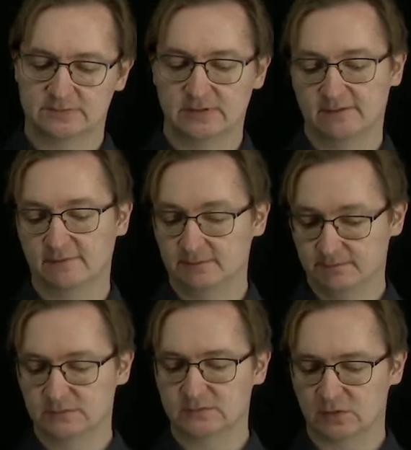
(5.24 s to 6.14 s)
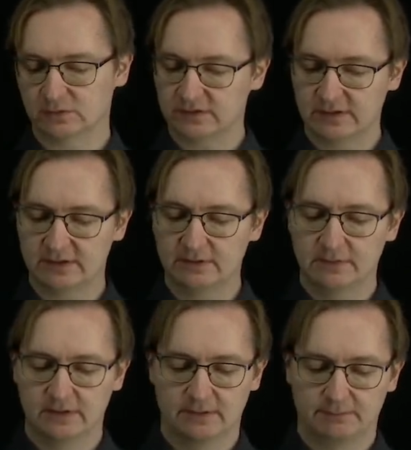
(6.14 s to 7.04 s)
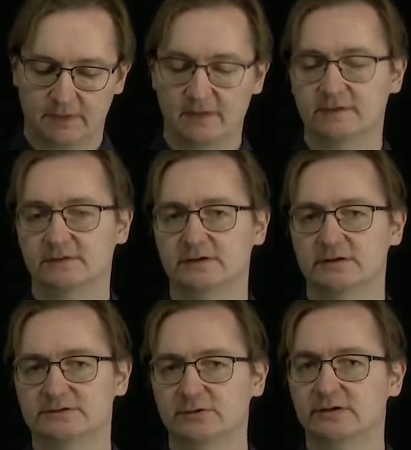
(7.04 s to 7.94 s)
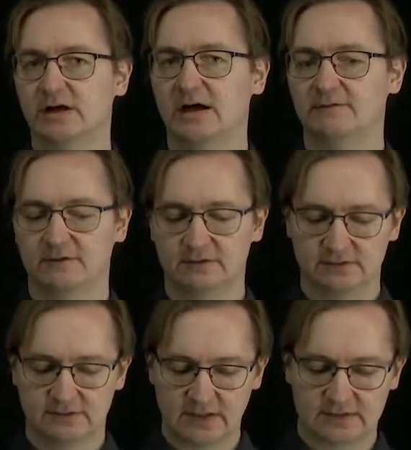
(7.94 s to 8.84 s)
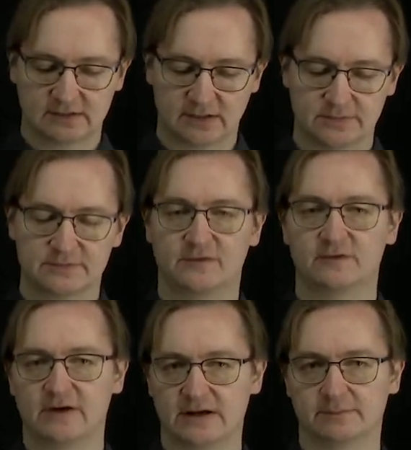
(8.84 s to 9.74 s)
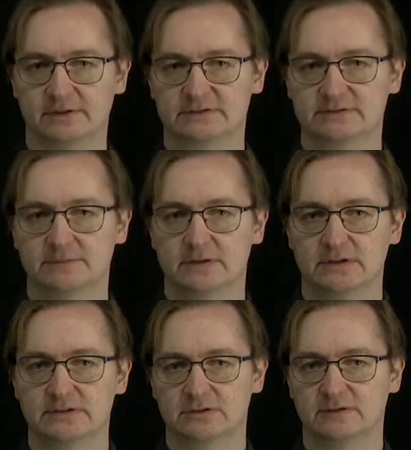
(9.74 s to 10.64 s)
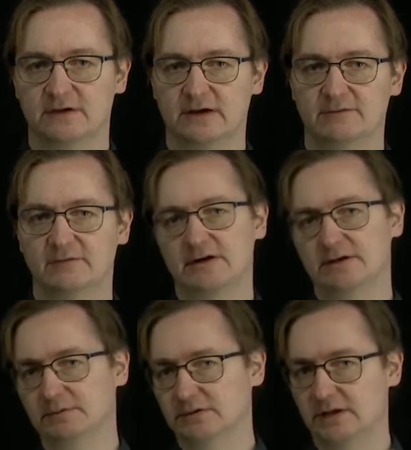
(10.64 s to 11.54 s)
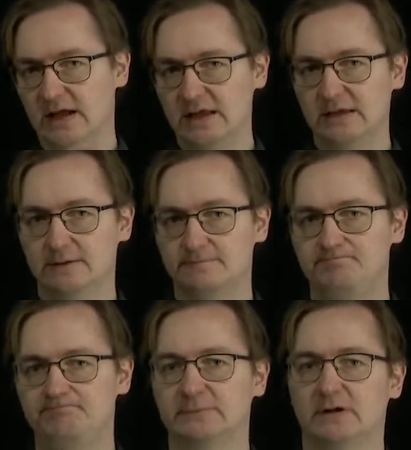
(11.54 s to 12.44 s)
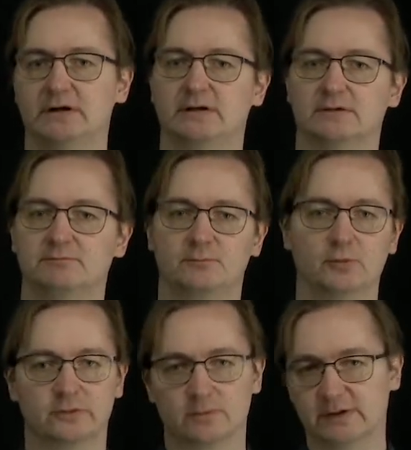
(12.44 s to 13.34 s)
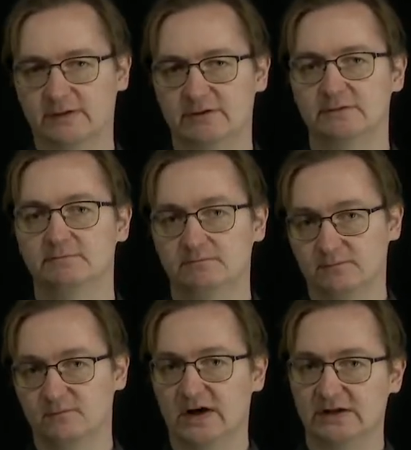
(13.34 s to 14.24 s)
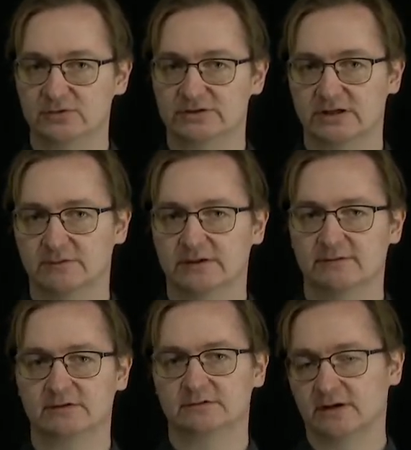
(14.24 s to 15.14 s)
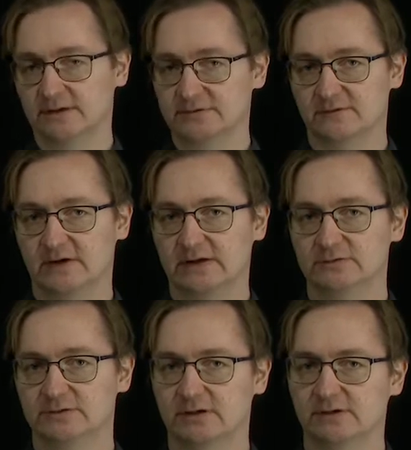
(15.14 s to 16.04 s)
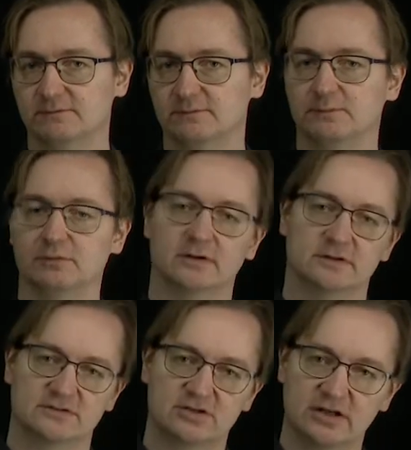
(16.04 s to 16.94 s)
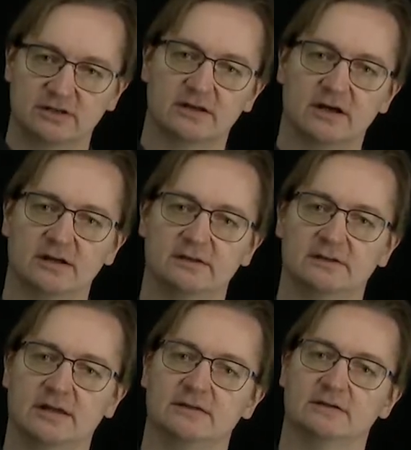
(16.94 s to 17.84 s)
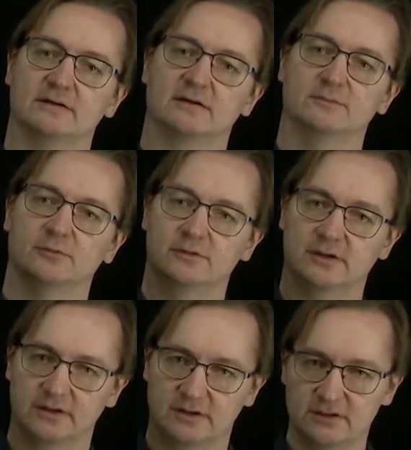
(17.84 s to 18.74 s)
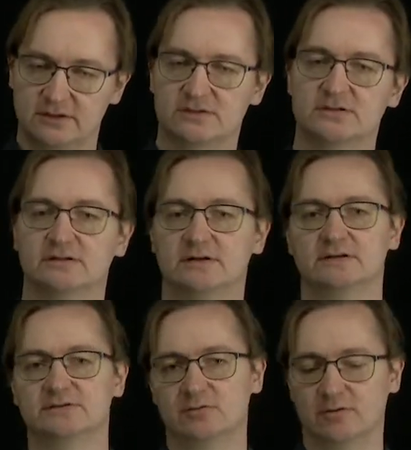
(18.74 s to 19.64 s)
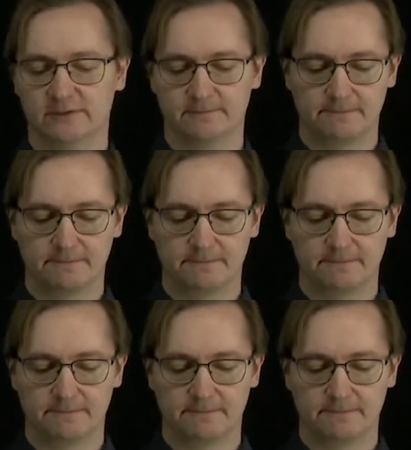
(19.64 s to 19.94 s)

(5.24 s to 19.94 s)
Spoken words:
we have talked here, Python does not have data types for variables. So if I have a variable a, I can put whatever values there, whatever types of values. So I can put a string there, and later I can put an integer there, and so on.